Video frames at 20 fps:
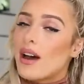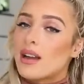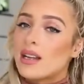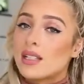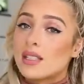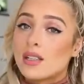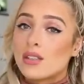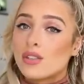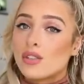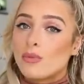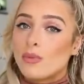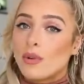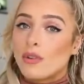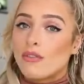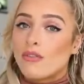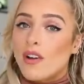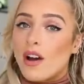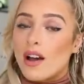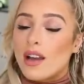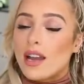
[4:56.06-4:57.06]
that is a super
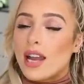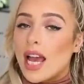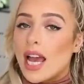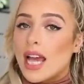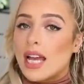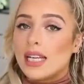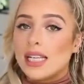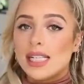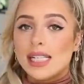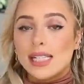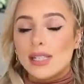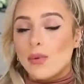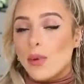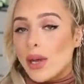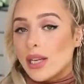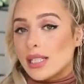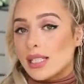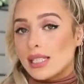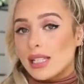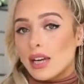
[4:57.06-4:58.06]
fun and easy
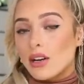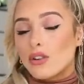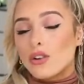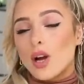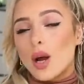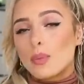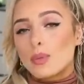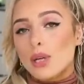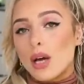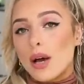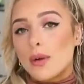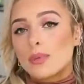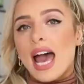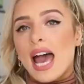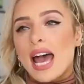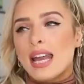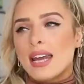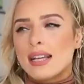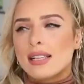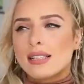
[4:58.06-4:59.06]
way to style crop top,
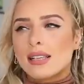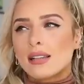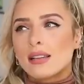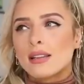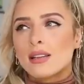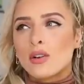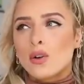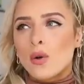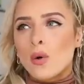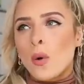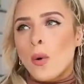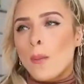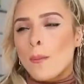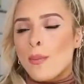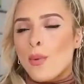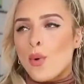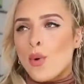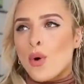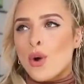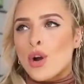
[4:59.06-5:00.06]
and it's a little
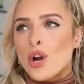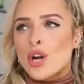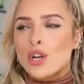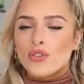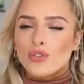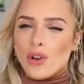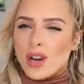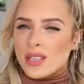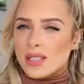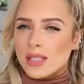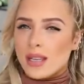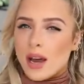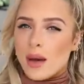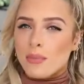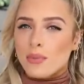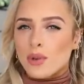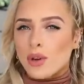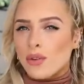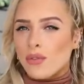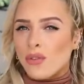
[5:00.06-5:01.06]
more dressed
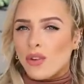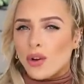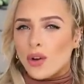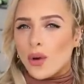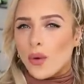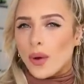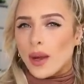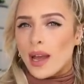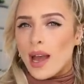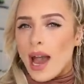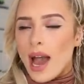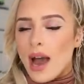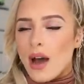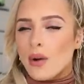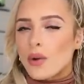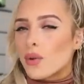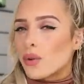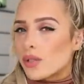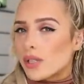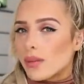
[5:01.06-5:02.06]
up, good for going
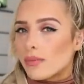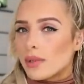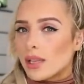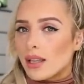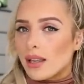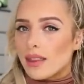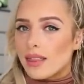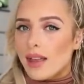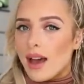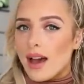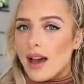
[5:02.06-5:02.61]
out or something like